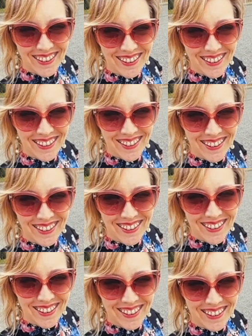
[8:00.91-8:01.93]

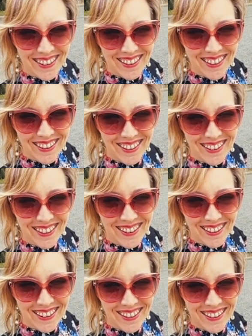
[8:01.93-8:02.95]
flower and leaf
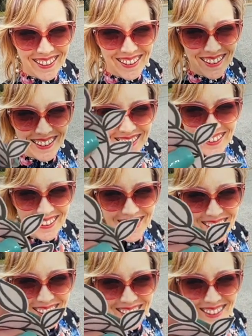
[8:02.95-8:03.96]
clusters onto my
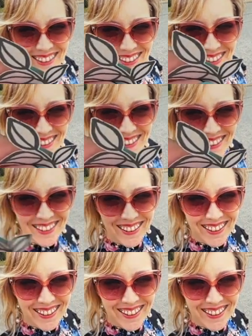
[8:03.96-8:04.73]
photo. You saw I